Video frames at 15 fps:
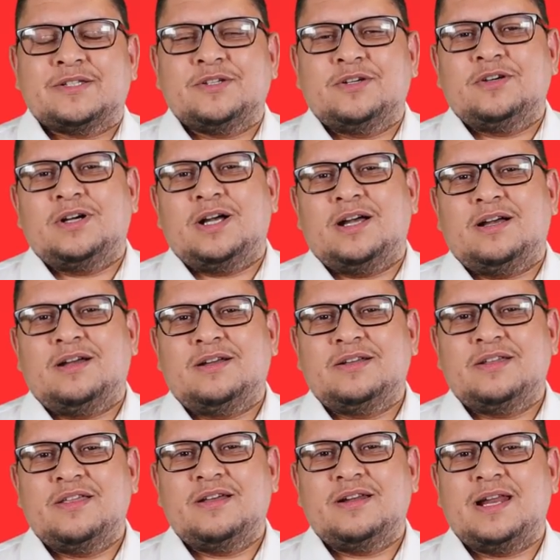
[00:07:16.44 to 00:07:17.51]
so uh,
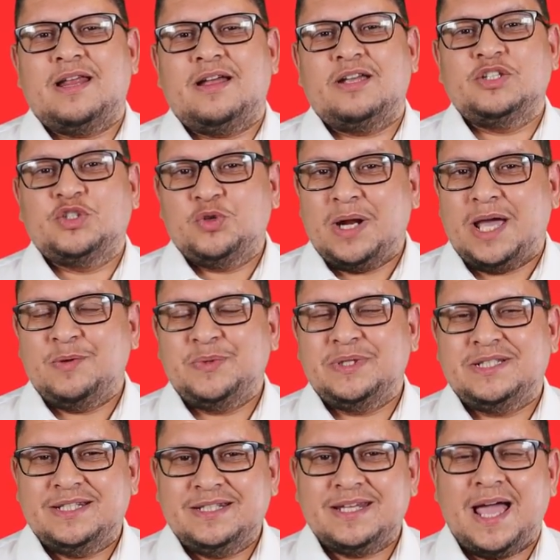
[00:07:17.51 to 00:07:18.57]
in July we
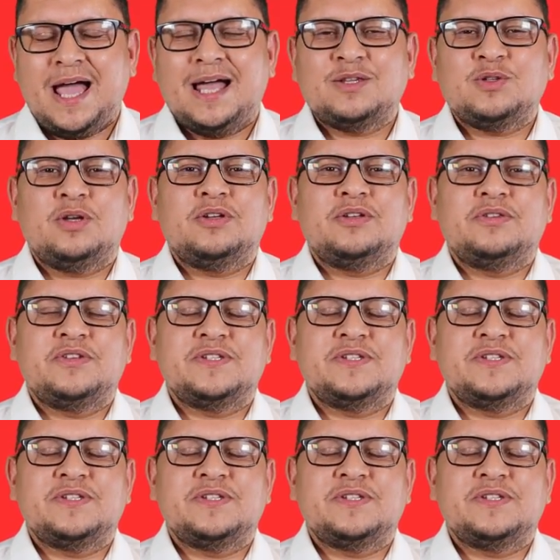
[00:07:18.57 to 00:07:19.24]
didn't had uh,